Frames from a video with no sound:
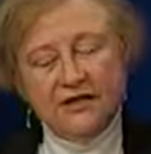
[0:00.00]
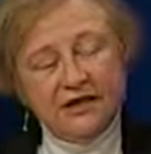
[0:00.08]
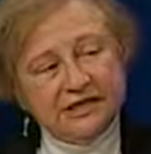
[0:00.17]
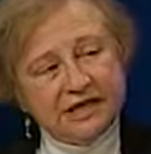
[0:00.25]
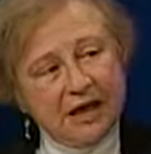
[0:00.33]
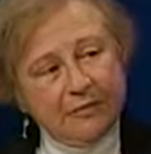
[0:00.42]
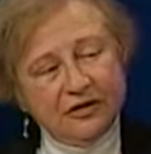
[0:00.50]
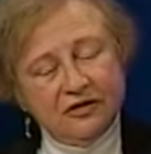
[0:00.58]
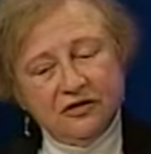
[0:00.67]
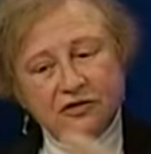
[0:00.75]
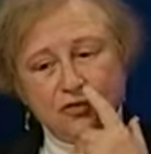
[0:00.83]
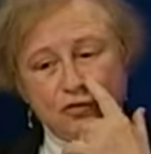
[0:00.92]
that's happened
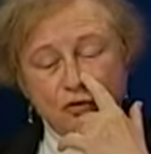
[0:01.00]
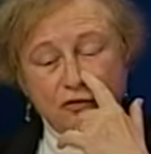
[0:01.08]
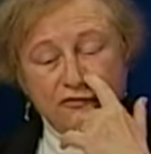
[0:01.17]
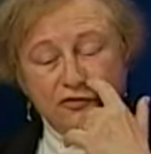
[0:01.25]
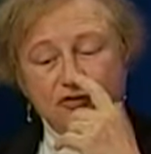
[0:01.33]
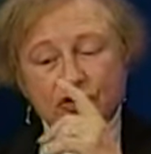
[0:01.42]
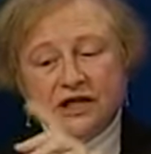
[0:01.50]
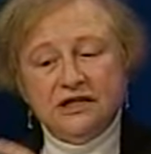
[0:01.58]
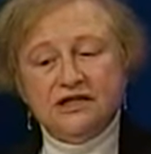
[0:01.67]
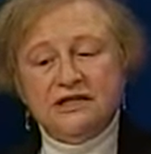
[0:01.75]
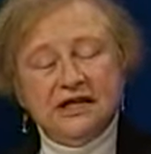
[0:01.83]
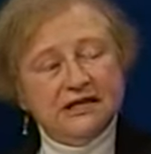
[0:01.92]
to you, or if you try
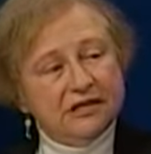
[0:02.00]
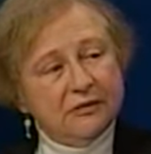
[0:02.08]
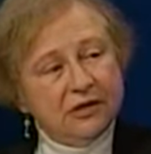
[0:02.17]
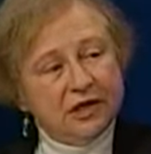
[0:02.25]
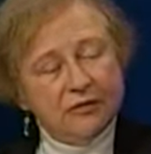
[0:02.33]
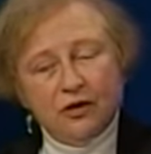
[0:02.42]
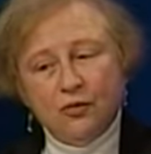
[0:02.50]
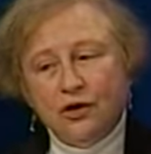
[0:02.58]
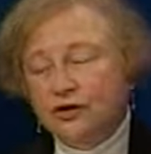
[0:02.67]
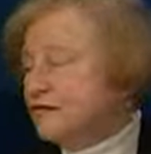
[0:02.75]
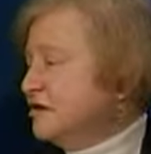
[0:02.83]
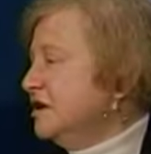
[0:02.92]
to say something about what
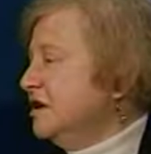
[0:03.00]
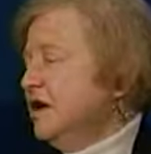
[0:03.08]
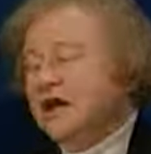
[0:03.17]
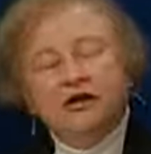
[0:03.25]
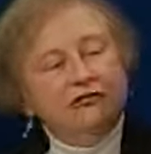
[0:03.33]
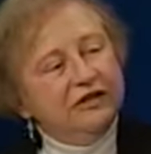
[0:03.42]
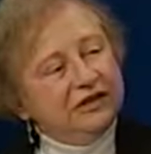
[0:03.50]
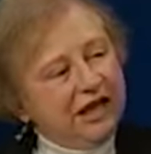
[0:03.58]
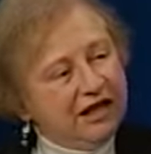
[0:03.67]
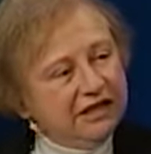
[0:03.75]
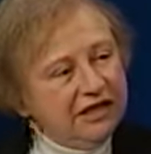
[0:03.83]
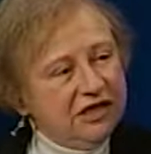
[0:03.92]
you've seen,
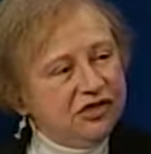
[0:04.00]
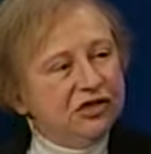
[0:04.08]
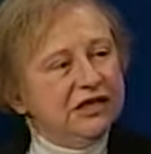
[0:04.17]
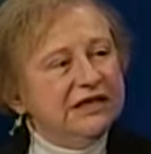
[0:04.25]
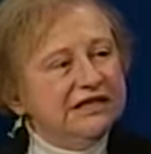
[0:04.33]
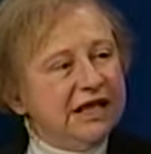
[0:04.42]
retaliation is